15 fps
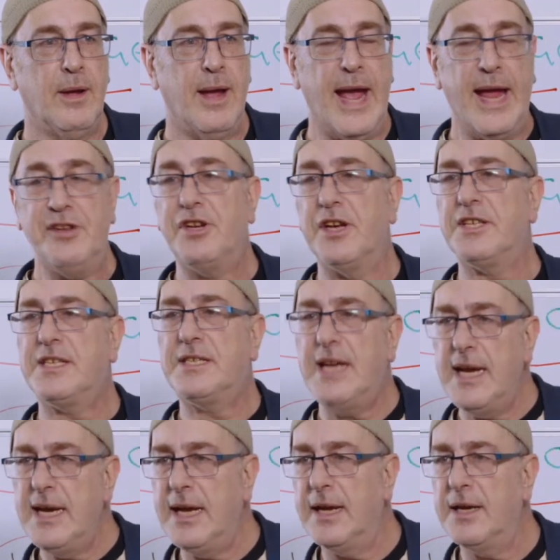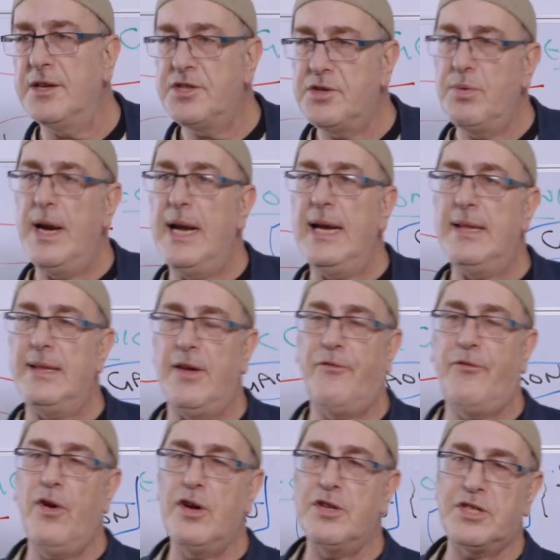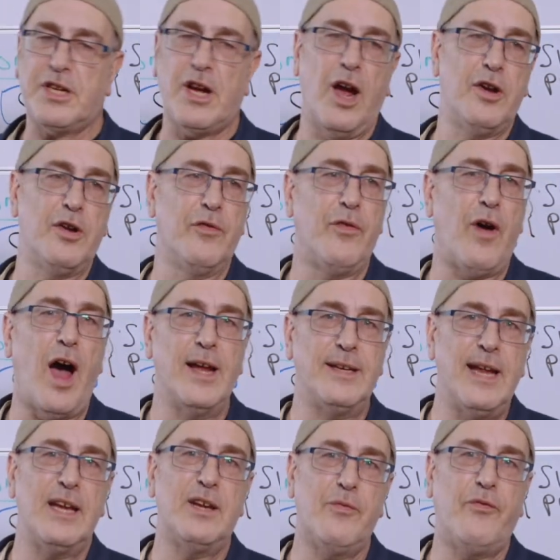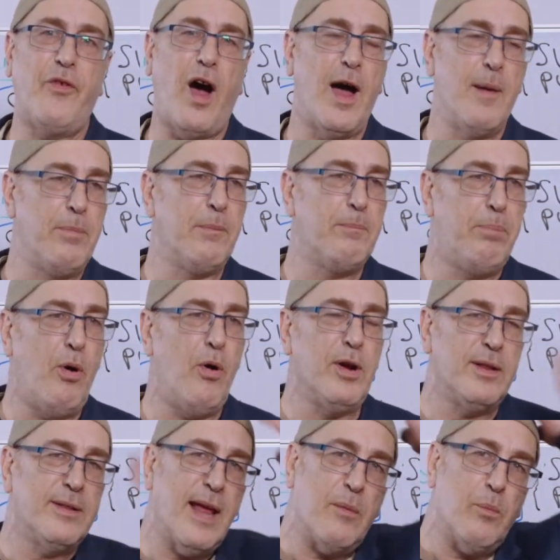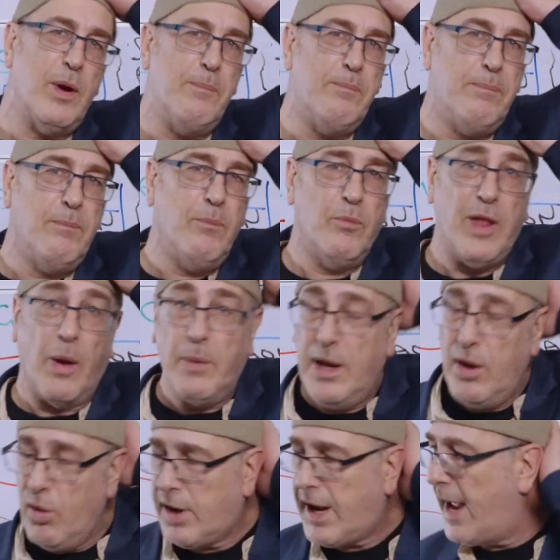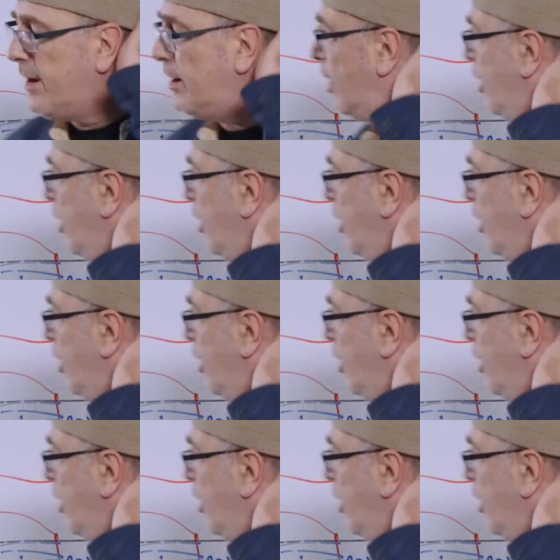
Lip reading: And Justinian is really the first kind of identifiable point that we look at